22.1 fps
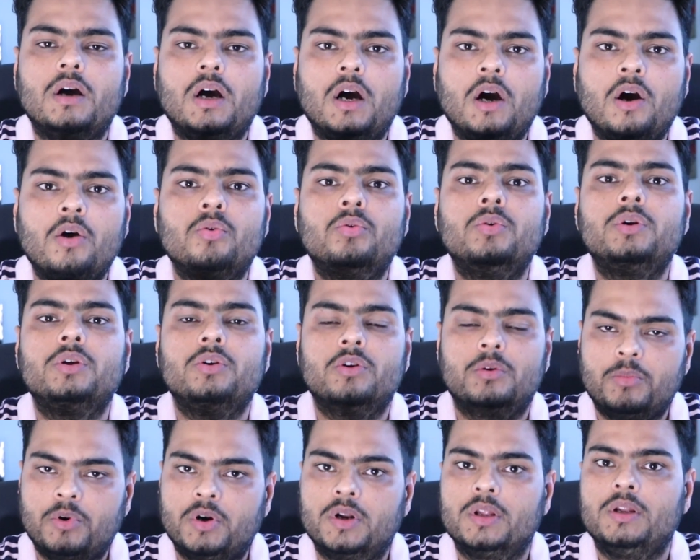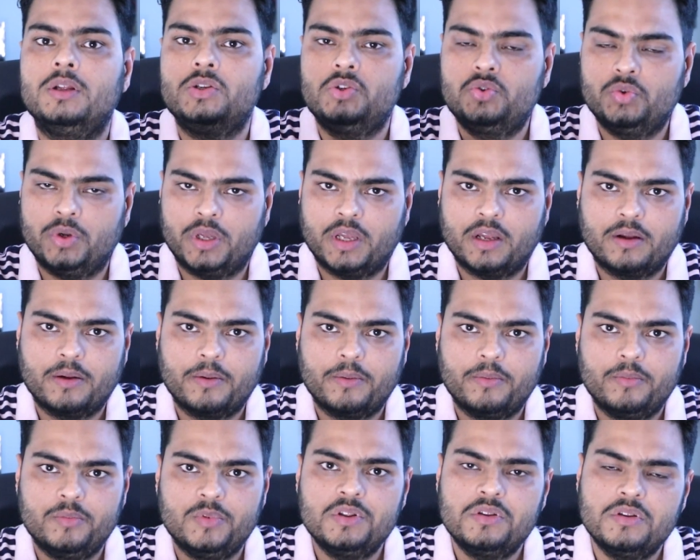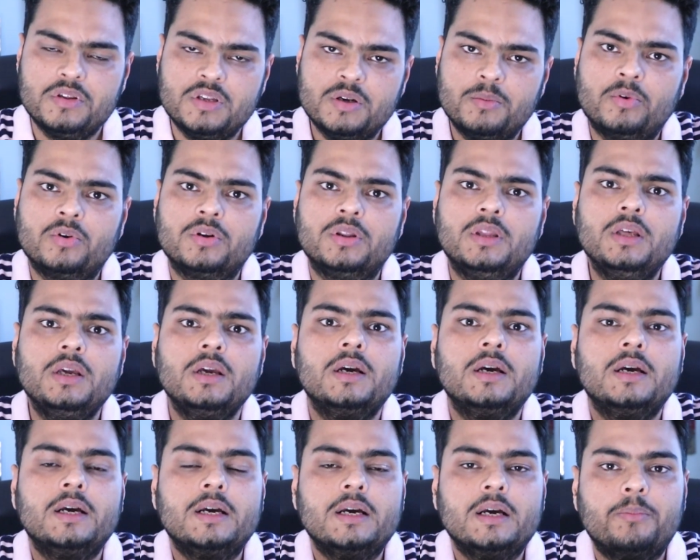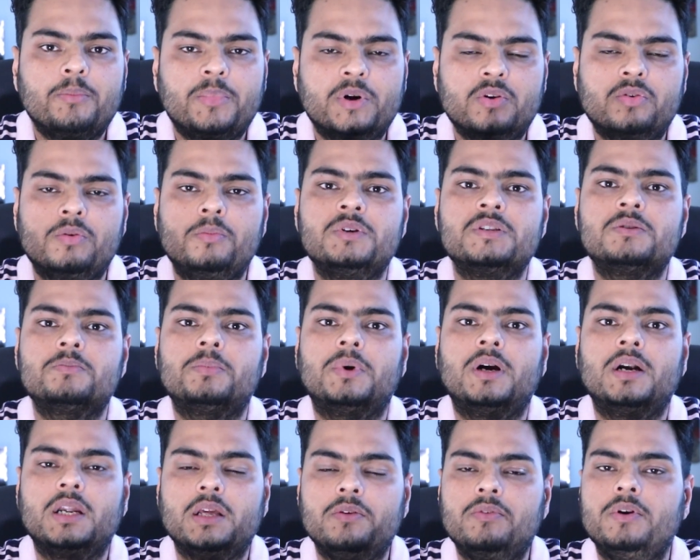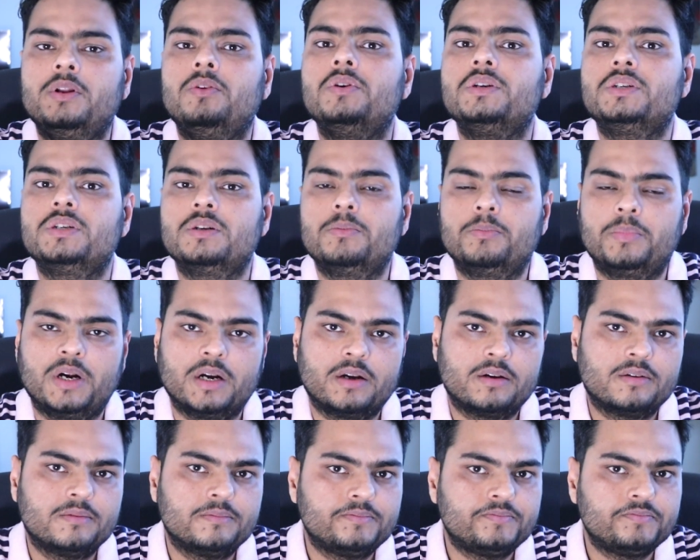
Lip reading: how good your model is doing. This is about the performance part, evaluation part.